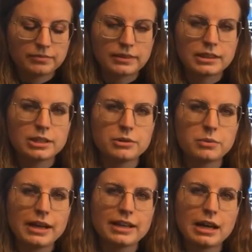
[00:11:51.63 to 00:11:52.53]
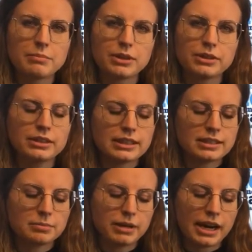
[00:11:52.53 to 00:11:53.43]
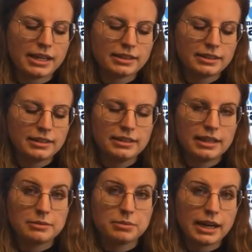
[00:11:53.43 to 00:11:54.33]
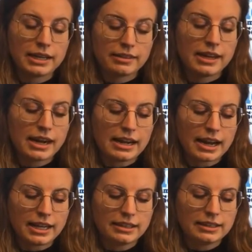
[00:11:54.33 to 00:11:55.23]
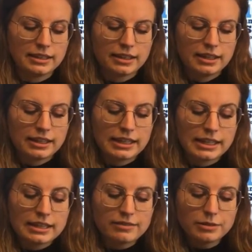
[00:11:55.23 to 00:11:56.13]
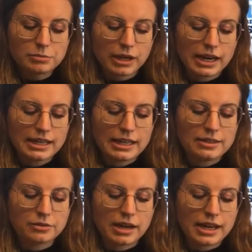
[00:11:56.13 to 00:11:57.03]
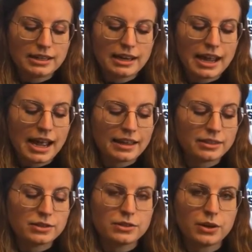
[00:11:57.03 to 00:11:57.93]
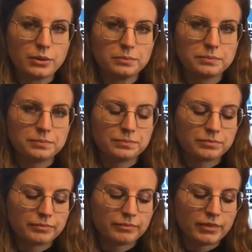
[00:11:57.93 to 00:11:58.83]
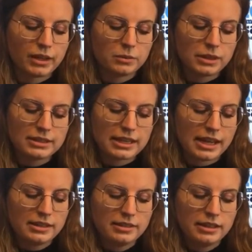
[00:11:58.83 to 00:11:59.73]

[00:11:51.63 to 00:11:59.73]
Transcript: He would wake up early to pray and pray late at night. He even prayed in the rain and the snow. One day,